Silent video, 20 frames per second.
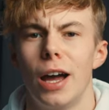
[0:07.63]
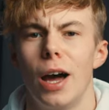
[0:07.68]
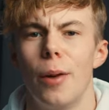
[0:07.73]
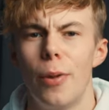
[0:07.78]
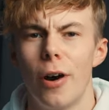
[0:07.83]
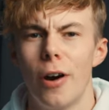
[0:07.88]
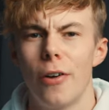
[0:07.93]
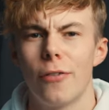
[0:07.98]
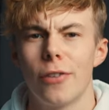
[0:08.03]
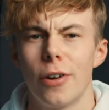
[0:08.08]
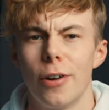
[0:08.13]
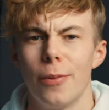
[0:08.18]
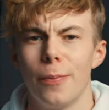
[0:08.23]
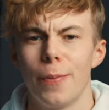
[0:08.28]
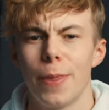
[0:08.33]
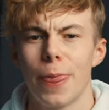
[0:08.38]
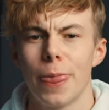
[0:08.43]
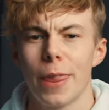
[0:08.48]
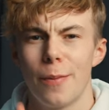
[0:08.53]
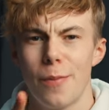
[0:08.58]
Apart from
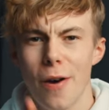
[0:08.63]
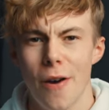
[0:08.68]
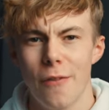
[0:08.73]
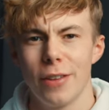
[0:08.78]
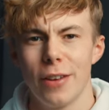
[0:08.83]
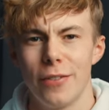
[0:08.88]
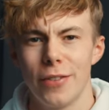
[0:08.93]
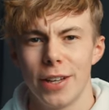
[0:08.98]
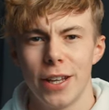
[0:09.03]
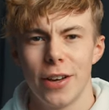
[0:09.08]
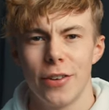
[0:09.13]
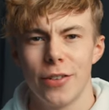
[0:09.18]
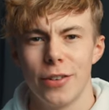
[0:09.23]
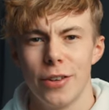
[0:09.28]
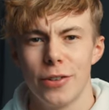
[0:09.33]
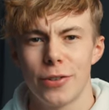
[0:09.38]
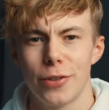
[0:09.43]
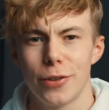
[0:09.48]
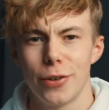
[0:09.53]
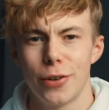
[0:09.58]
that video
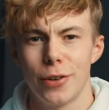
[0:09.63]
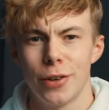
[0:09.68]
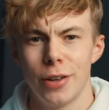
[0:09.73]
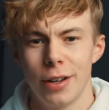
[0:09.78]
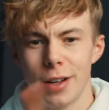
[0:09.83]
that you saw,